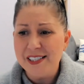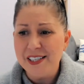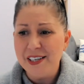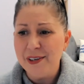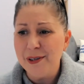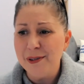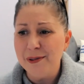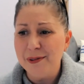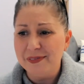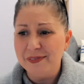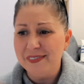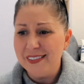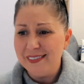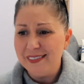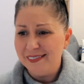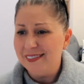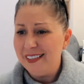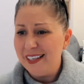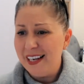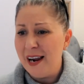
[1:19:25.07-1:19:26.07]
So
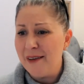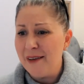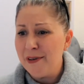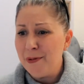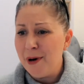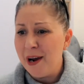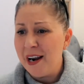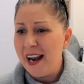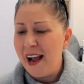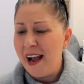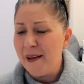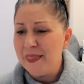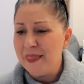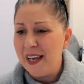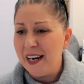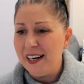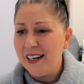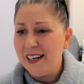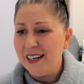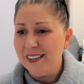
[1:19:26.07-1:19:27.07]
everyone out
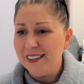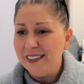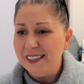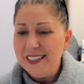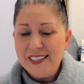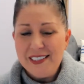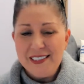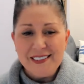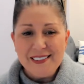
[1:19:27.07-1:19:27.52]
there,